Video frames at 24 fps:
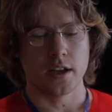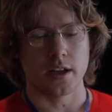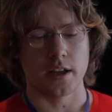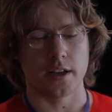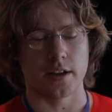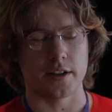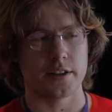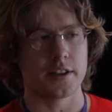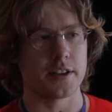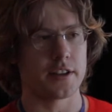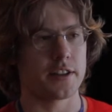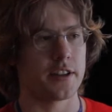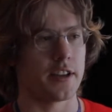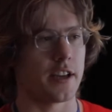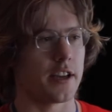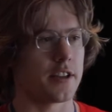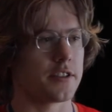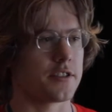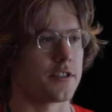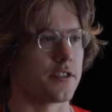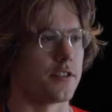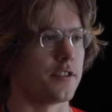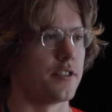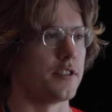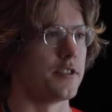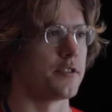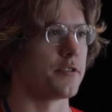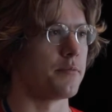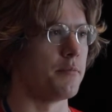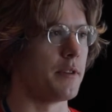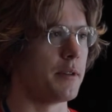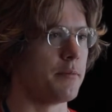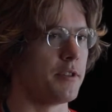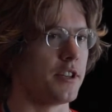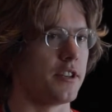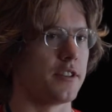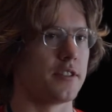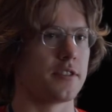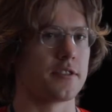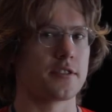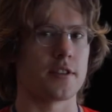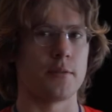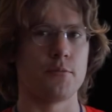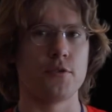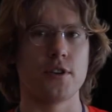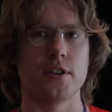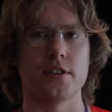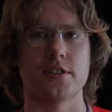And I think the answer is maybe
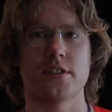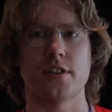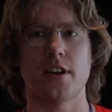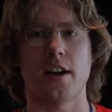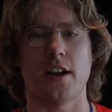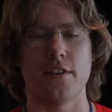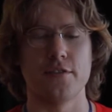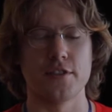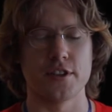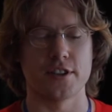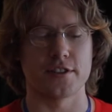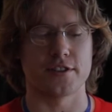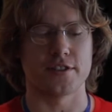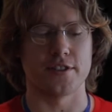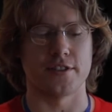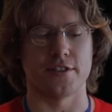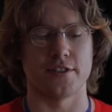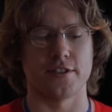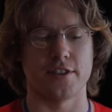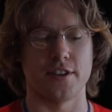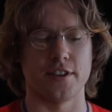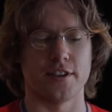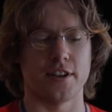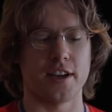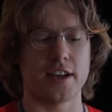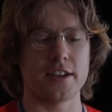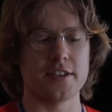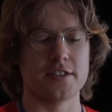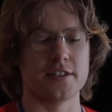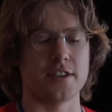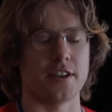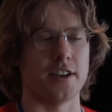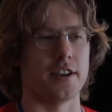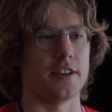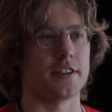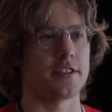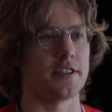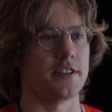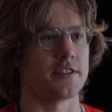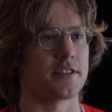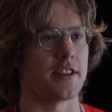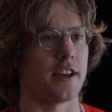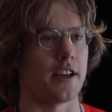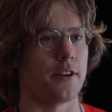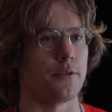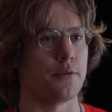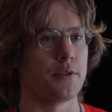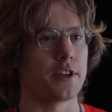somewhat obvious in hindsight, is
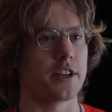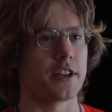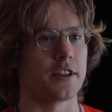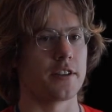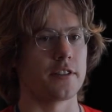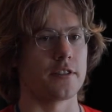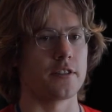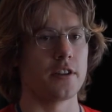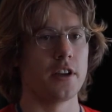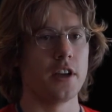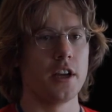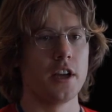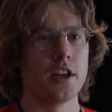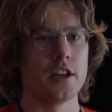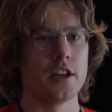that we can